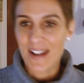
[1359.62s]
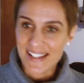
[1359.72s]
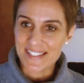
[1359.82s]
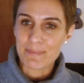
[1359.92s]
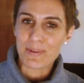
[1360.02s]

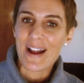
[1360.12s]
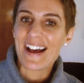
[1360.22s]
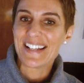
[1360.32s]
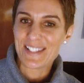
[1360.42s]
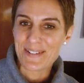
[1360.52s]
Rise of
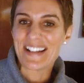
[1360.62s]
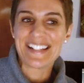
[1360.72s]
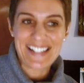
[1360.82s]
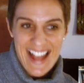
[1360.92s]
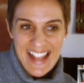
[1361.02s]
Pride
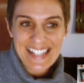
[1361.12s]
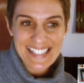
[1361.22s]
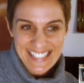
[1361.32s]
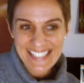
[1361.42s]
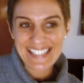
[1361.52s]

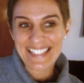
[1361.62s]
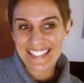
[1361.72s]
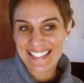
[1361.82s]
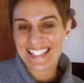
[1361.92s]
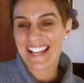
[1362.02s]

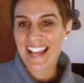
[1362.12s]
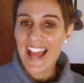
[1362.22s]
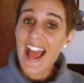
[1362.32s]
2019.